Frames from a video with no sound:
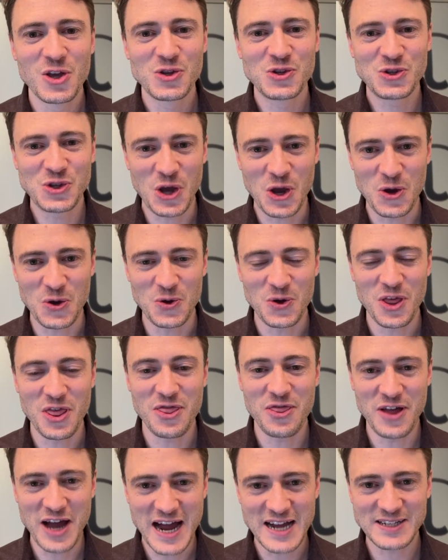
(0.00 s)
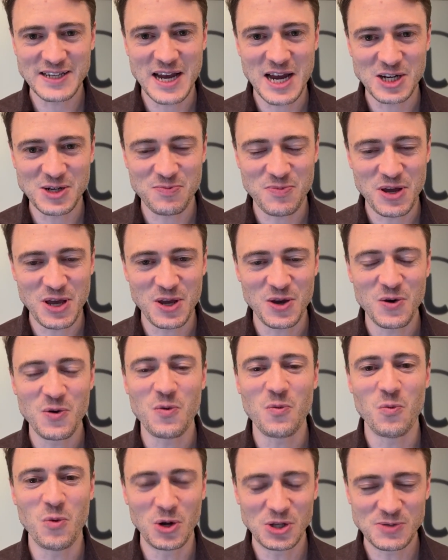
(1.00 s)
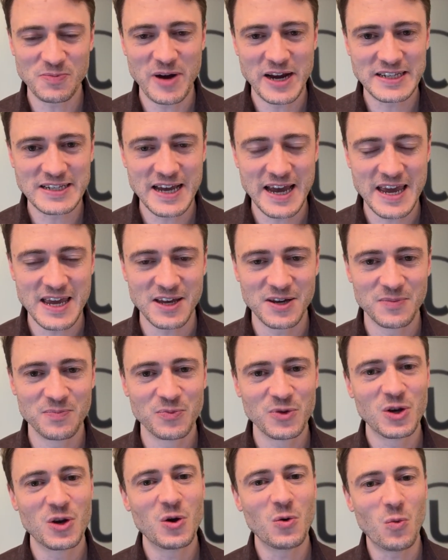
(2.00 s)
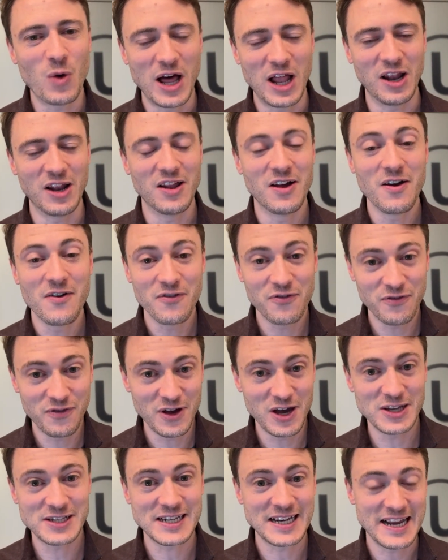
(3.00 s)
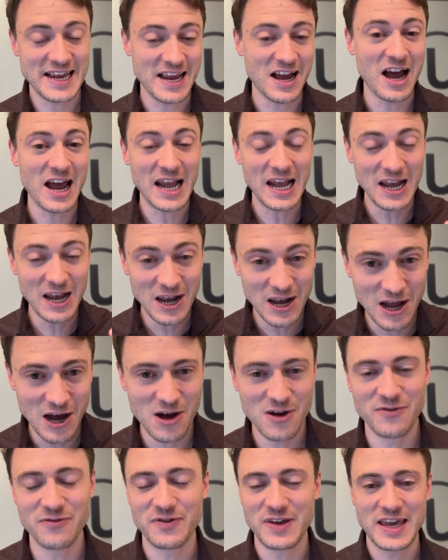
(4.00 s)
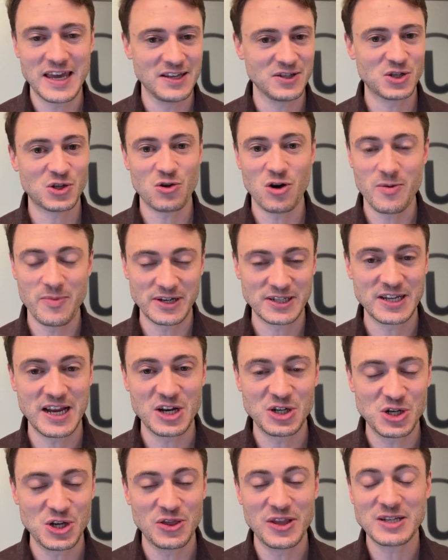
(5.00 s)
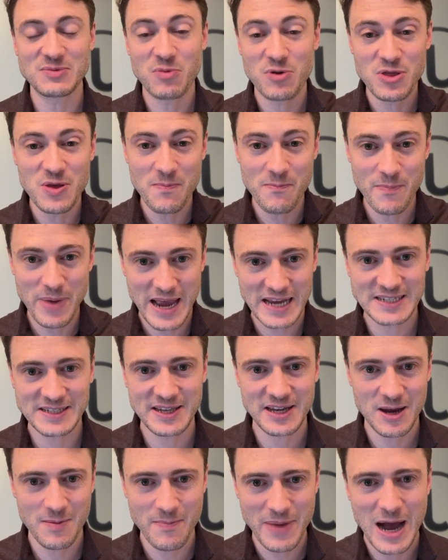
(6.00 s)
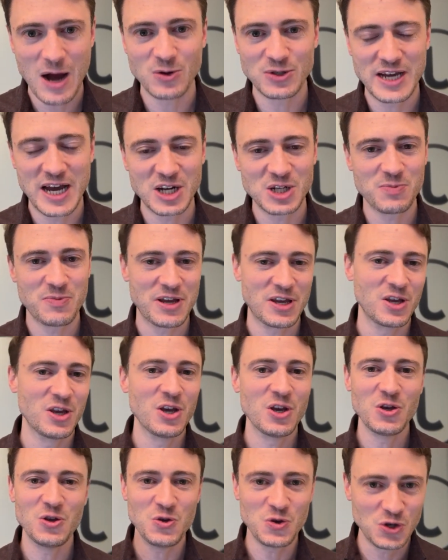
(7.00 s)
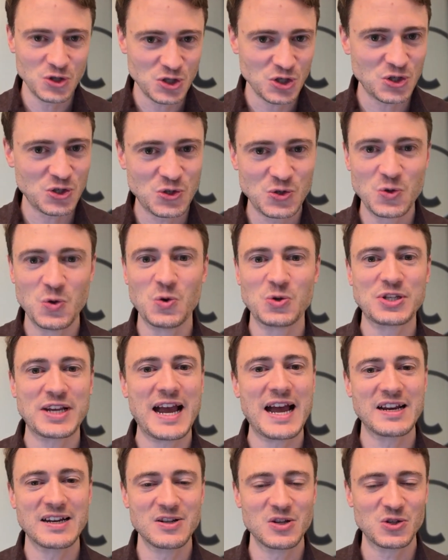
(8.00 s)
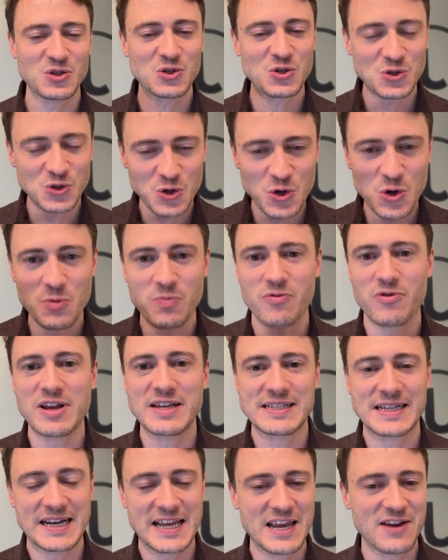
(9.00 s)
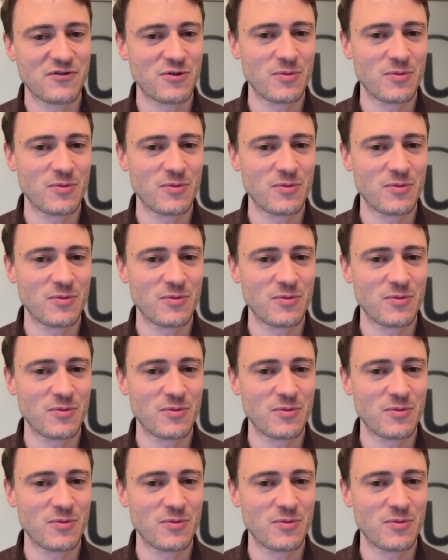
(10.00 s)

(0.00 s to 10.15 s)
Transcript: So that's Ashby. What's my take? Well, firstly, I love its Chrome extension. That's probably the best thing about Ashby. You can just source candidates super easily